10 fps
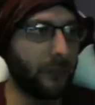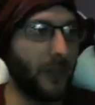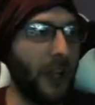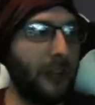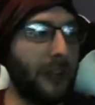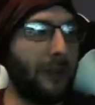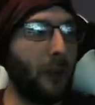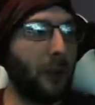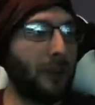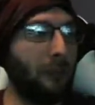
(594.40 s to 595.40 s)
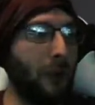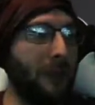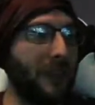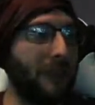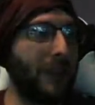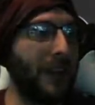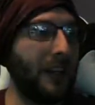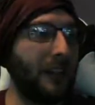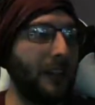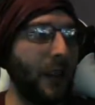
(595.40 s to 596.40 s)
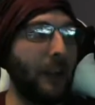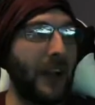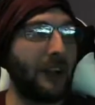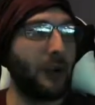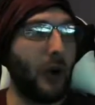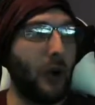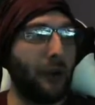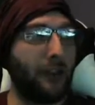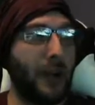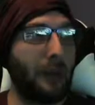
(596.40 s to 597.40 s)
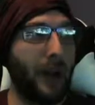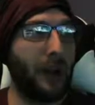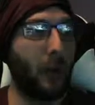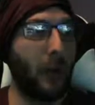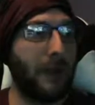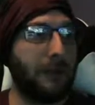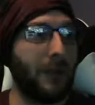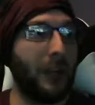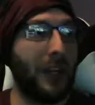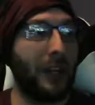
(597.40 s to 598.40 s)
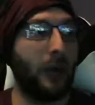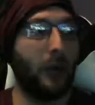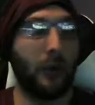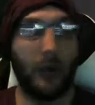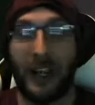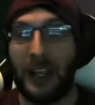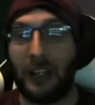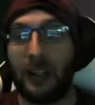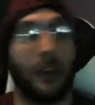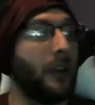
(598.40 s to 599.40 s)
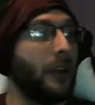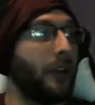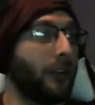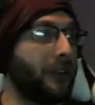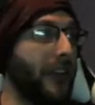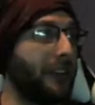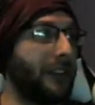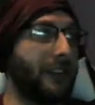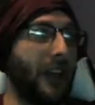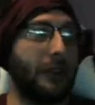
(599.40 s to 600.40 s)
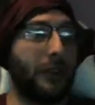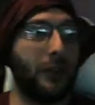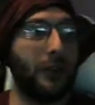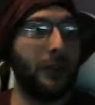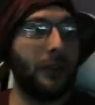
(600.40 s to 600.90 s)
And then if you want the movement speed, you know, that's your, oh shit, I'm running away from you, heal, okay? So check this out, dude.